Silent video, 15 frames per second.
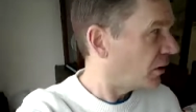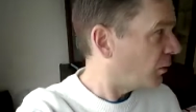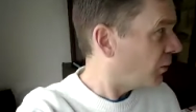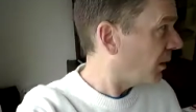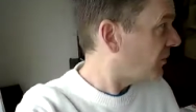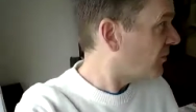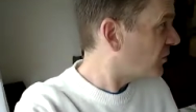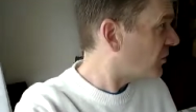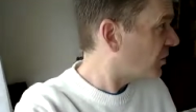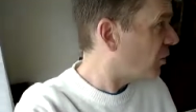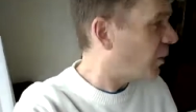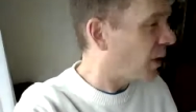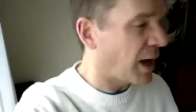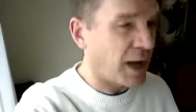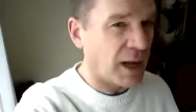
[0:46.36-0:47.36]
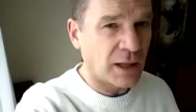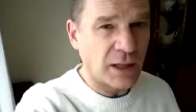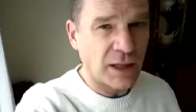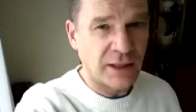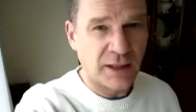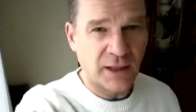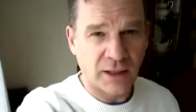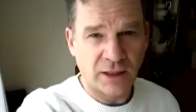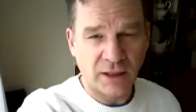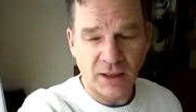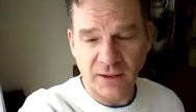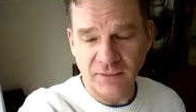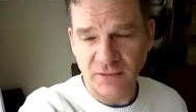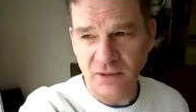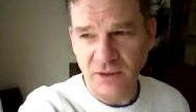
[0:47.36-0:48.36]
Once in a while, I get a
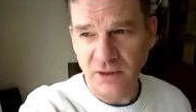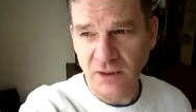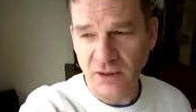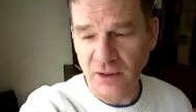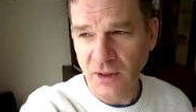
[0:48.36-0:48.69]
lift.